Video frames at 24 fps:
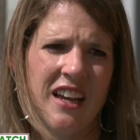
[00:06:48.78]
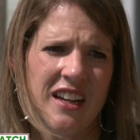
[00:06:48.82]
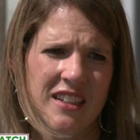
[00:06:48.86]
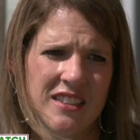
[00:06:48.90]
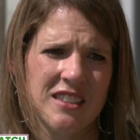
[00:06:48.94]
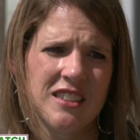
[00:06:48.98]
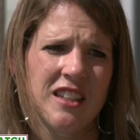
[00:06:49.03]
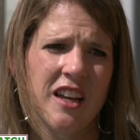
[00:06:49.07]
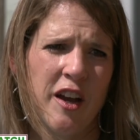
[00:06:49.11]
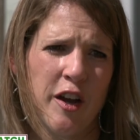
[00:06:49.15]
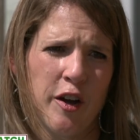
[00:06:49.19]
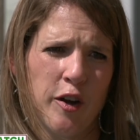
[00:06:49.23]

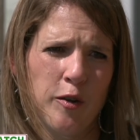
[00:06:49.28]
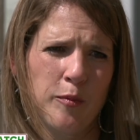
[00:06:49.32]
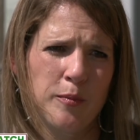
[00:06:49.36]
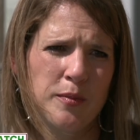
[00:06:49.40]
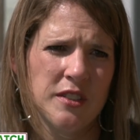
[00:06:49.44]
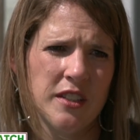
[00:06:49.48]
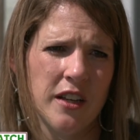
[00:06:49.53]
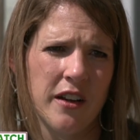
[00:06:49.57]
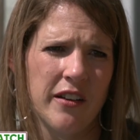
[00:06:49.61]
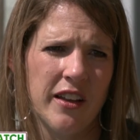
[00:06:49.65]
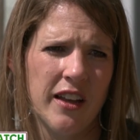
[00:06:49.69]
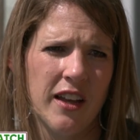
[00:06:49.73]
That's the
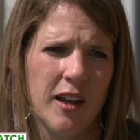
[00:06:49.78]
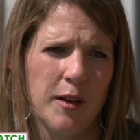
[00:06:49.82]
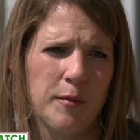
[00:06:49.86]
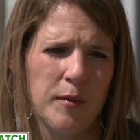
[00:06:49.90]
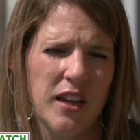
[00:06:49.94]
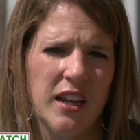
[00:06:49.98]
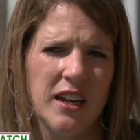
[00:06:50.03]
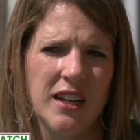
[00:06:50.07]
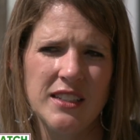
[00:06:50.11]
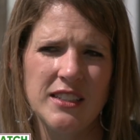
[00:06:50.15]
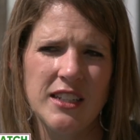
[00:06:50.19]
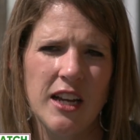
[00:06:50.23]
hope. So
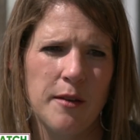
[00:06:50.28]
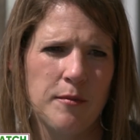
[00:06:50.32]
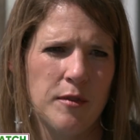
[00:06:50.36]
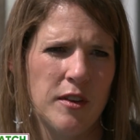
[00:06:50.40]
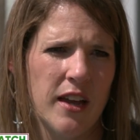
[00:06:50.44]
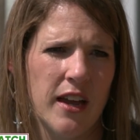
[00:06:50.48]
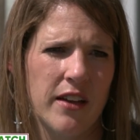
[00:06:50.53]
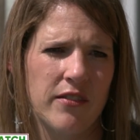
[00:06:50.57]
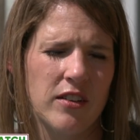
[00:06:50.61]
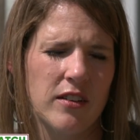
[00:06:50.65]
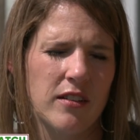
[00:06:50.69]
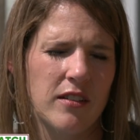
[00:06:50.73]
anytime
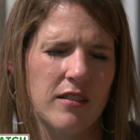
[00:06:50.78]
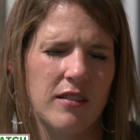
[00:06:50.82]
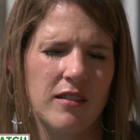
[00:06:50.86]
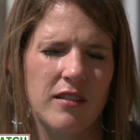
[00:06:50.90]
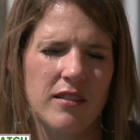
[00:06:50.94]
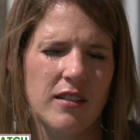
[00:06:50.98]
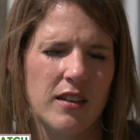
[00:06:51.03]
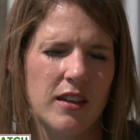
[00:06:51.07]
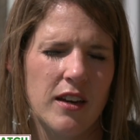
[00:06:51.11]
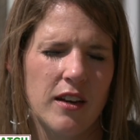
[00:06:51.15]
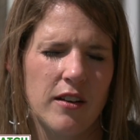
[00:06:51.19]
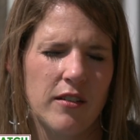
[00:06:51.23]
you have a
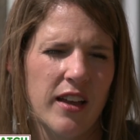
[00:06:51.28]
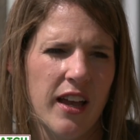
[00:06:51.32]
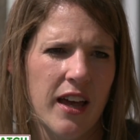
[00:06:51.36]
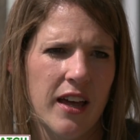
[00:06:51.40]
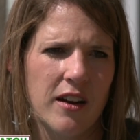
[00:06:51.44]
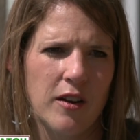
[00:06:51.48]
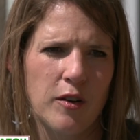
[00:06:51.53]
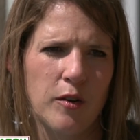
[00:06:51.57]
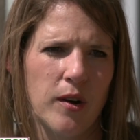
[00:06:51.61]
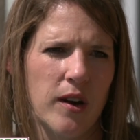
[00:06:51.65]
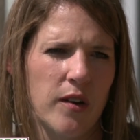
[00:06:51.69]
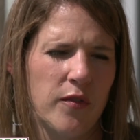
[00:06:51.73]

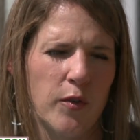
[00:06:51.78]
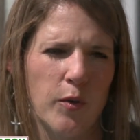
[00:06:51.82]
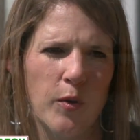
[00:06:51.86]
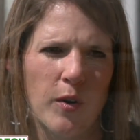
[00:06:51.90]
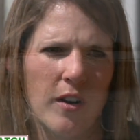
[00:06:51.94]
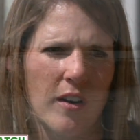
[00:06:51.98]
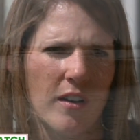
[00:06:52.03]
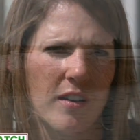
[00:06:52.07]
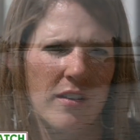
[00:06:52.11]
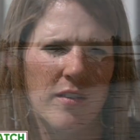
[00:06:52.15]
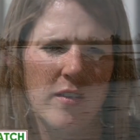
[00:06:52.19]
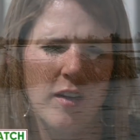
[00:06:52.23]
Category
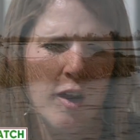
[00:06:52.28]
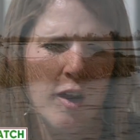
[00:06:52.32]
4